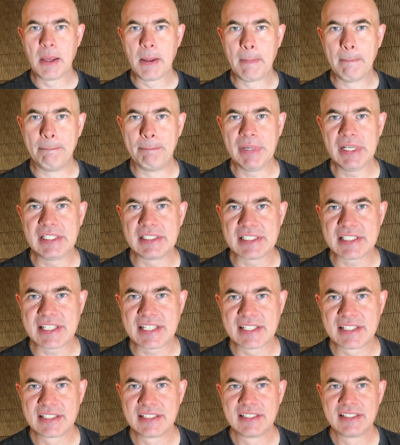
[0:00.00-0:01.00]

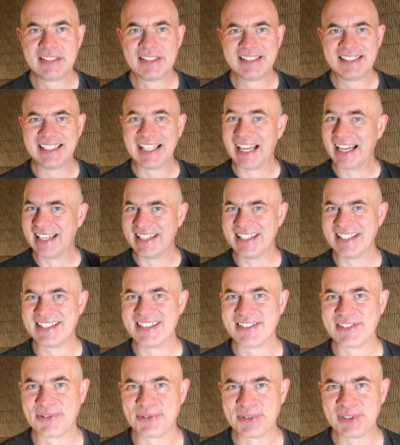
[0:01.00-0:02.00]
But, and this
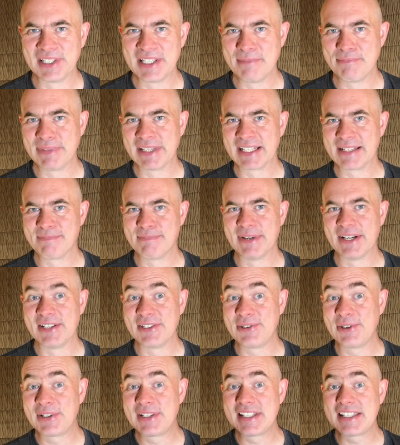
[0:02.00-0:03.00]
is a really big
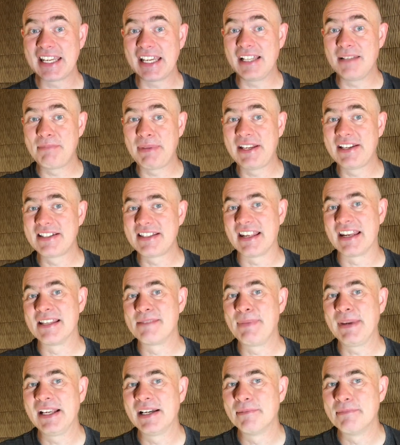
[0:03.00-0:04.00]
but, you can tell because it has
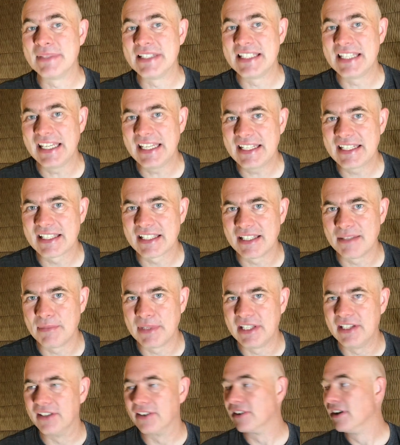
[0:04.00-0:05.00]
become daytime
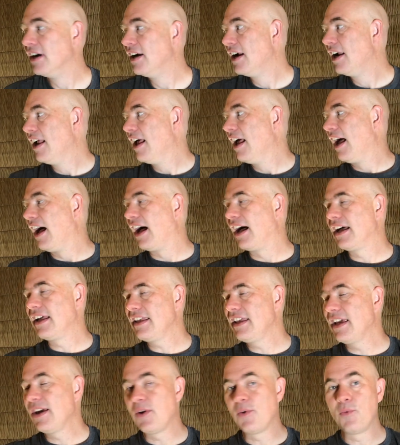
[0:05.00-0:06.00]
here,
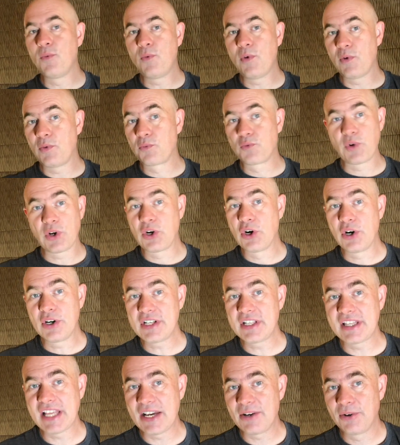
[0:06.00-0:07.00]
I uh,
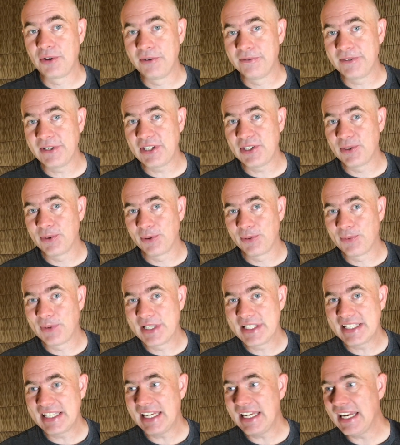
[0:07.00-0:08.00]
recorded that whole video in
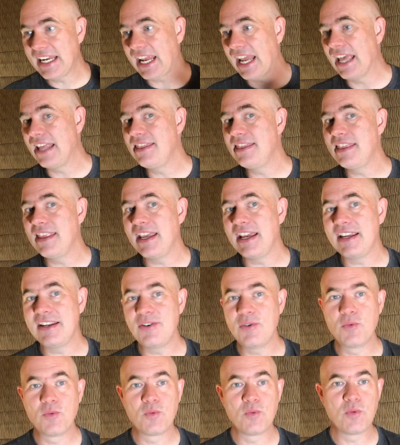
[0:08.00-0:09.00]
one take and
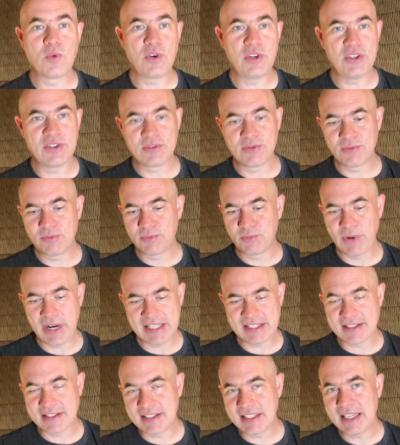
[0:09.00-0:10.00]
then, you know,
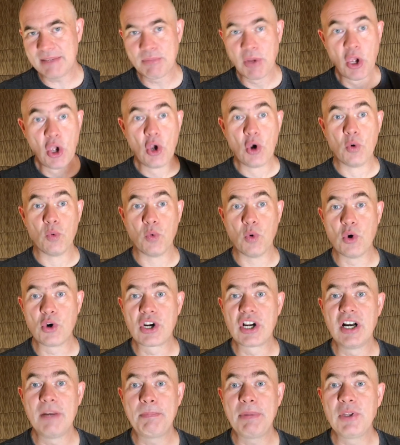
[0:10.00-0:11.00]
went to sleep,
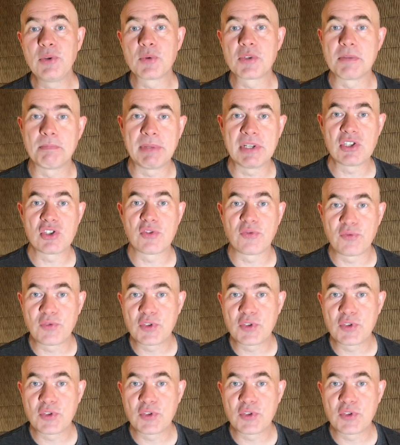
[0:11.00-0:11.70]
woke up, and there was a bunch of